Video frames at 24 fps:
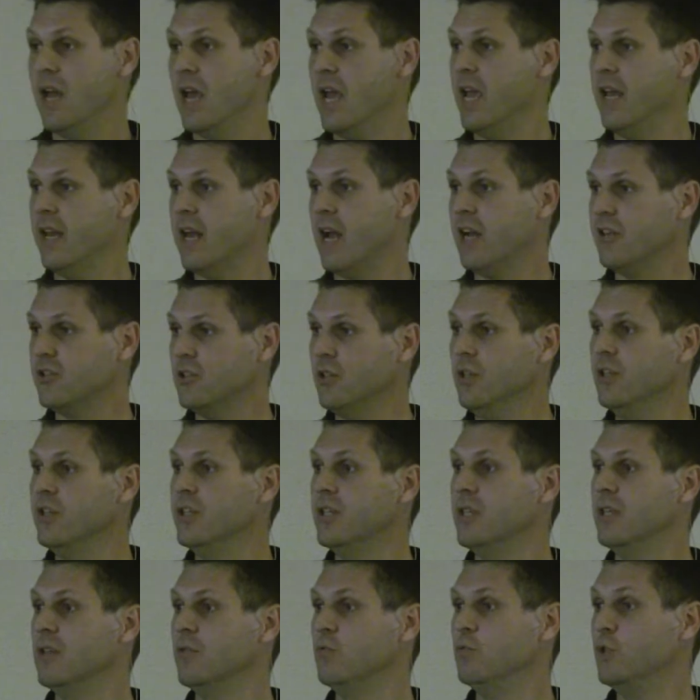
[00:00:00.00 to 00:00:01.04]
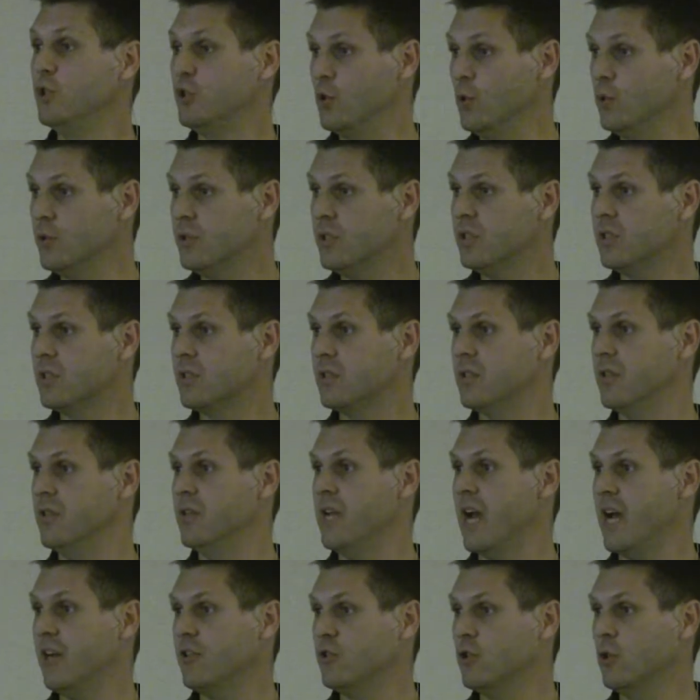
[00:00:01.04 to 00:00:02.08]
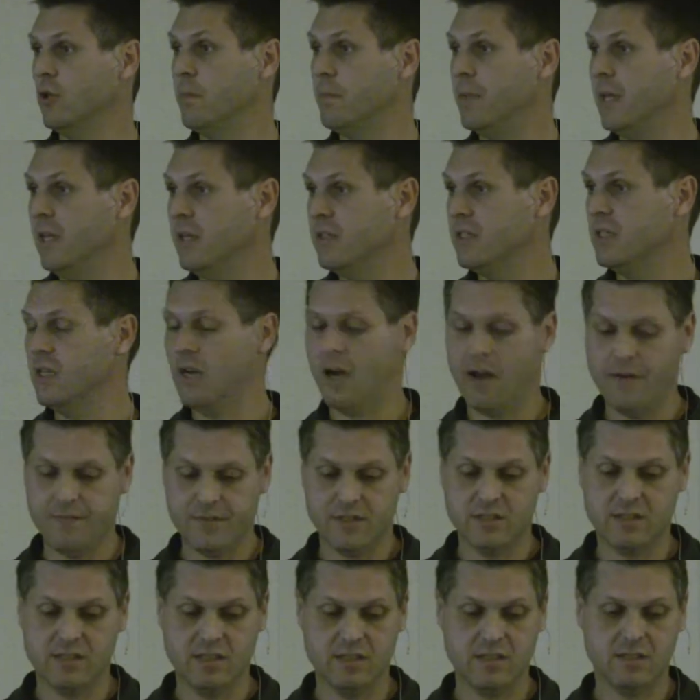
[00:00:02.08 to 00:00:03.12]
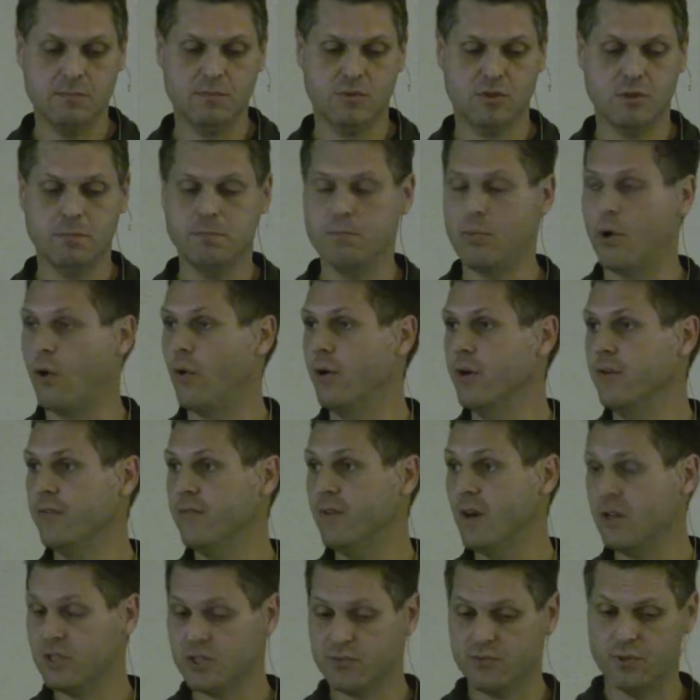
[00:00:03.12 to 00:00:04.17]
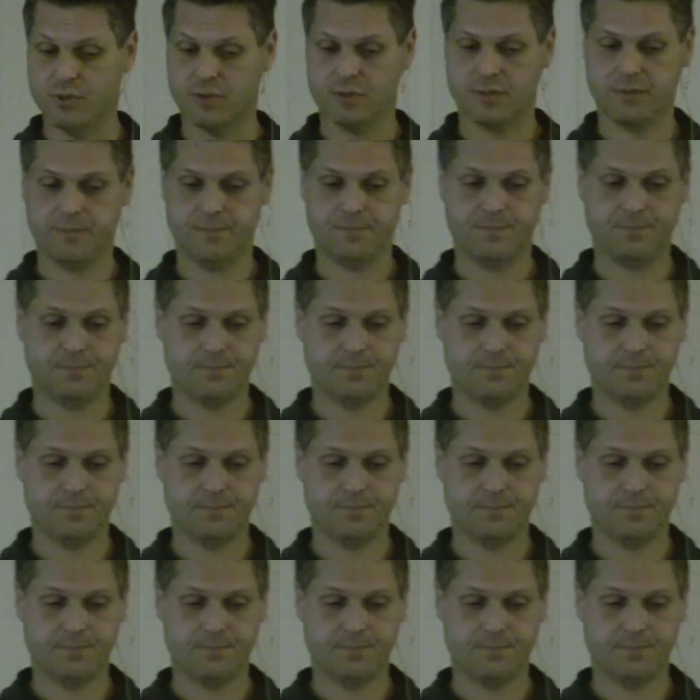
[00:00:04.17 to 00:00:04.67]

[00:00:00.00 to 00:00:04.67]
it actually reduces the natural ability of the system to bury phosphorus.